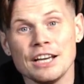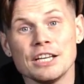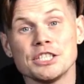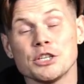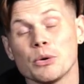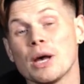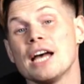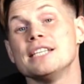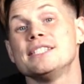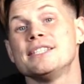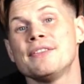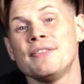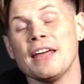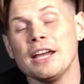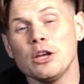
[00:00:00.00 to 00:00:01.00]
So guys,
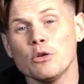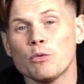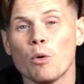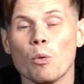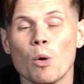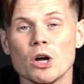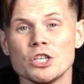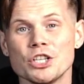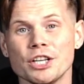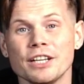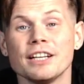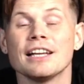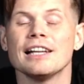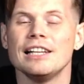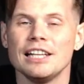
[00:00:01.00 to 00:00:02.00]
thank you for
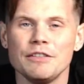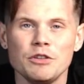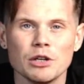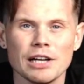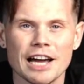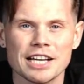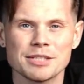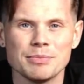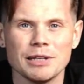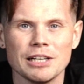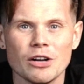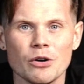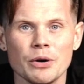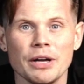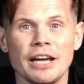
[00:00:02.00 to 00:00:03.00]
watching, leave your likes
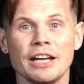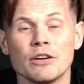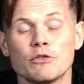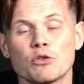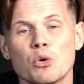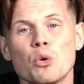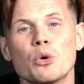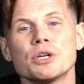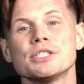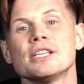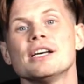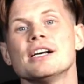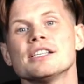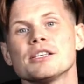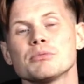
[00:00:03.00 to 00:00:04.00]
below and of
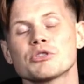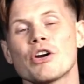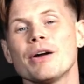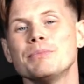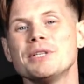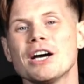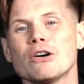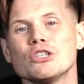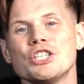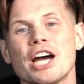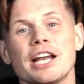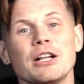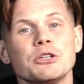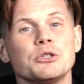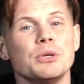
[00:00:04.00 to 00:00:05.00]
course, subscribe to our
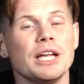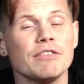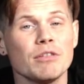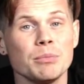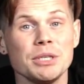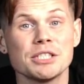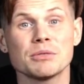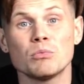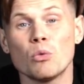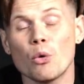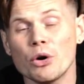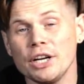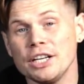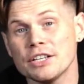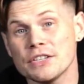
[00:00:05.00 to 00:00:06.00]
channel to never miss
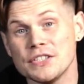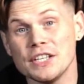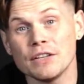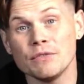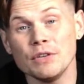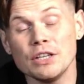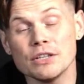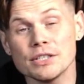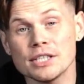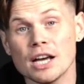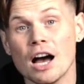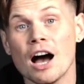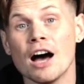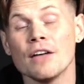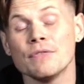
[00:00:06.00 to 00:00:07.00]
more interesting
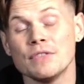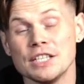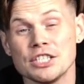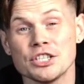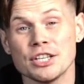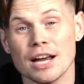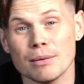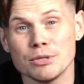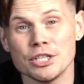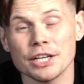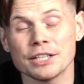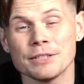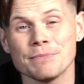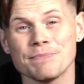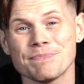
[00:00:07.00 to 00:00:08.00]
videos on this
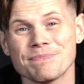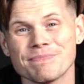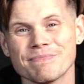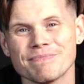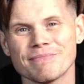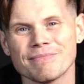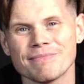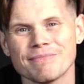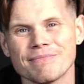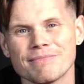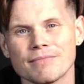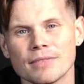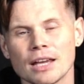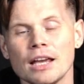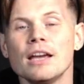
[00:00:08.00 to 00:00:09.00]
subject.
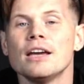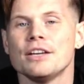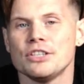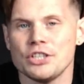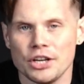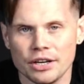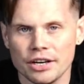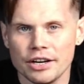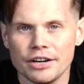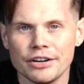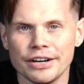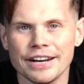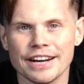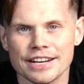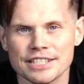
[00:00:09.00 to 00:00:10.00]
Take
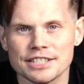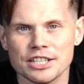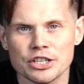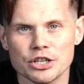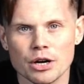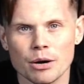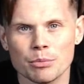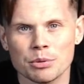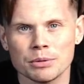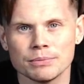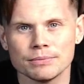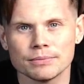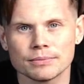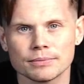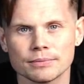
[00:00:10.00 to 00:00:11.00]
care and stay
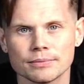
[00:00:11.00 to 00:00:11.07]
sharp.